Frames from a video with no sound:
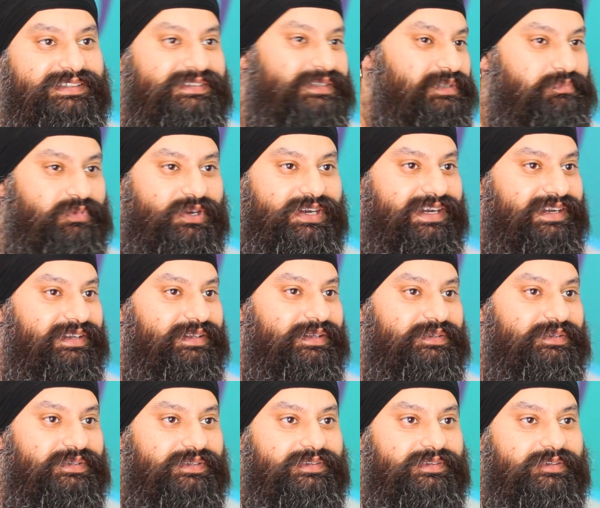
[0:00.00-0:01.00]
just breaking
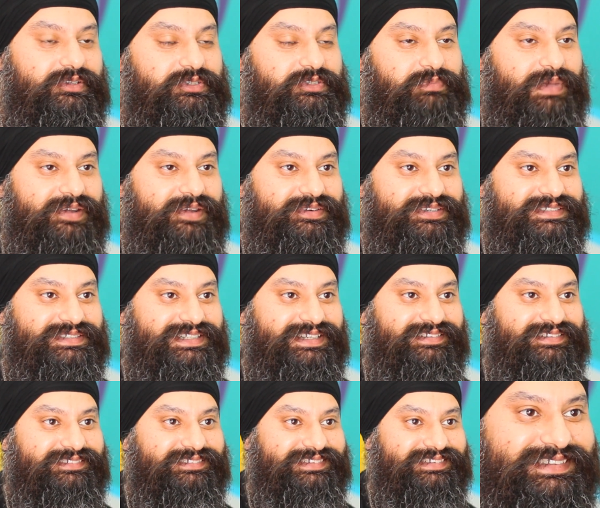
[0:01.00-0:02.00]
those barriers
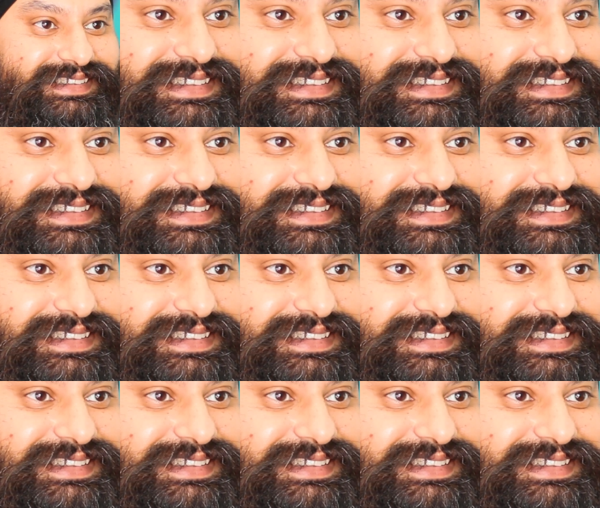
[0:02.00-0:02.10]
down.